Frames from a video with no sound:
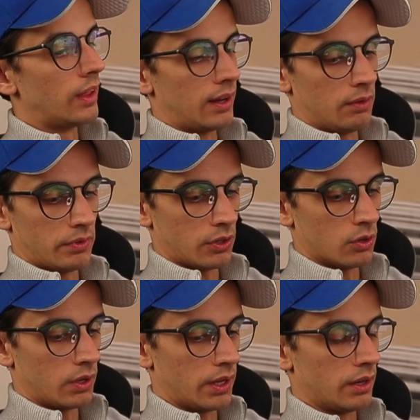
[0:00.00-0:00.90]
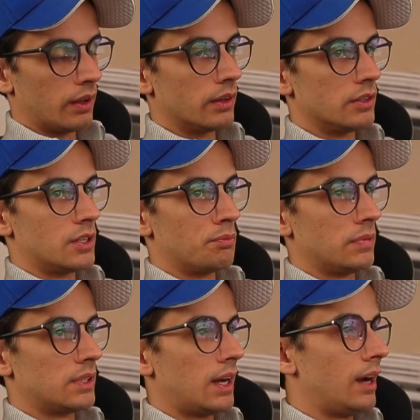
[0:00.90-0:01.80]
that, I'm going to go ahead and jump
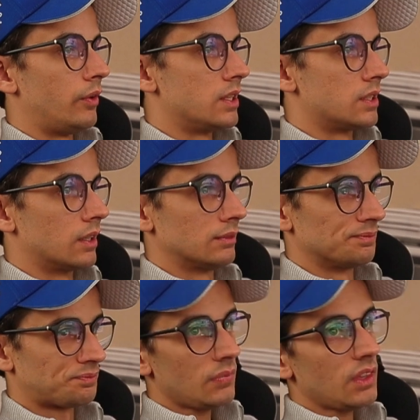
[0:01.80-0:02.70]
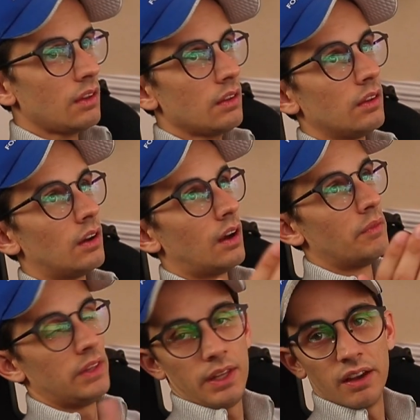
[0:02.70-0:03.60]
into iRacing.
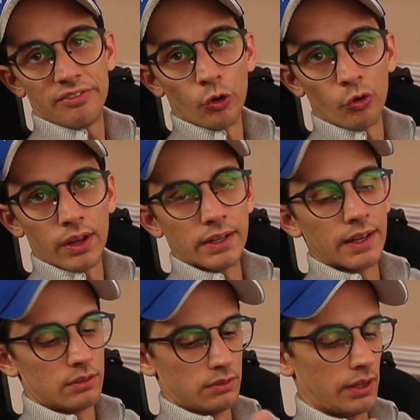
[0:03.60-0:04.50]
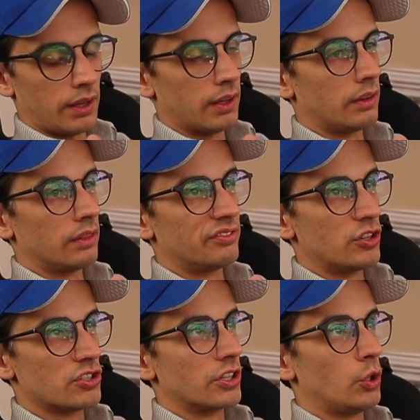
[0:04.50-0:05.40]
I'm in the F4 right now, and the
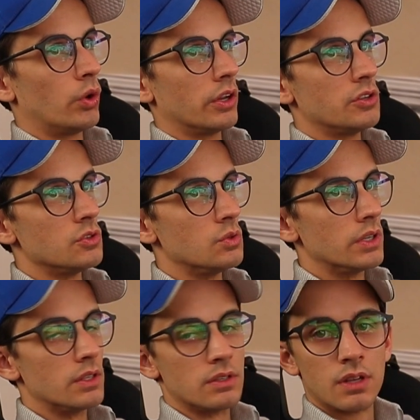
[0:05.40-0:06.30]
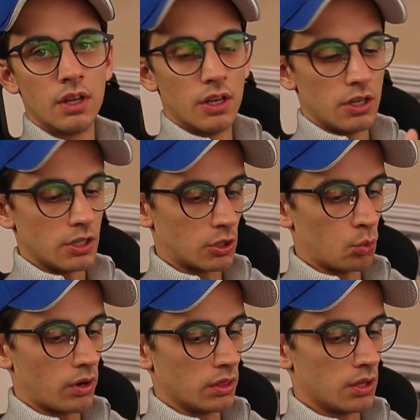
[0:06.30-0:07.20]
first thing you want to do is you're
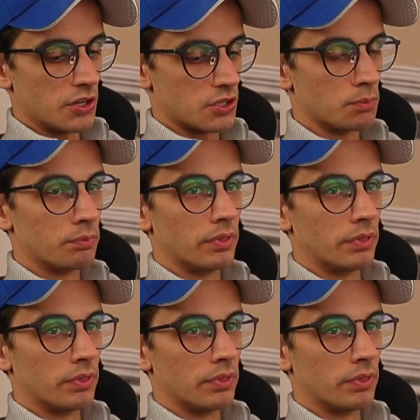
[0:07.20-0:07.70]
going to want to launch up